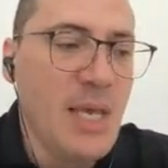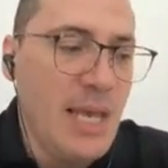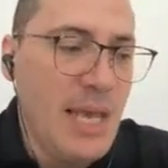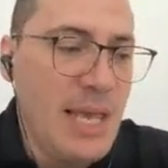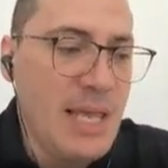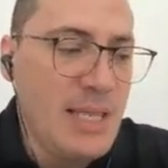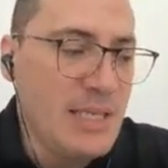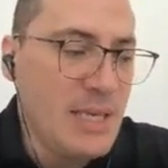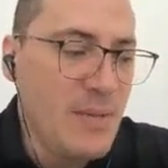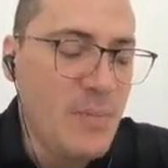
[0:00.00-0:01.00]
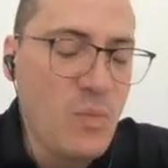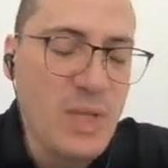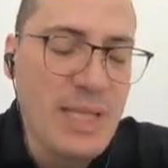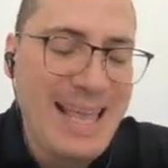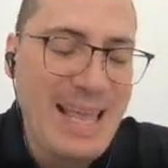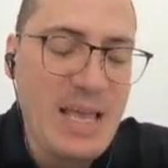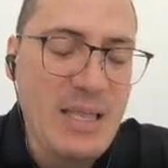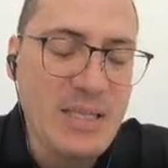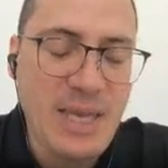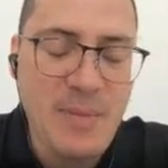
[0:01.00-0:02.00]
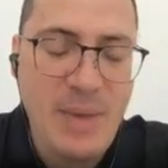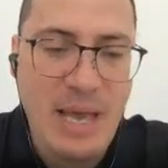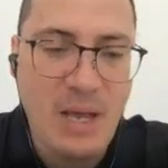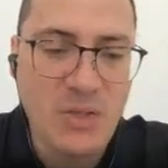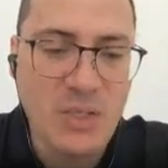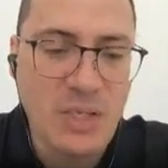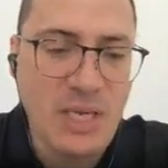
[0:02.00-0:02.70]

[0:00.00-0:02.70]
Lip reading: And when Ant came out,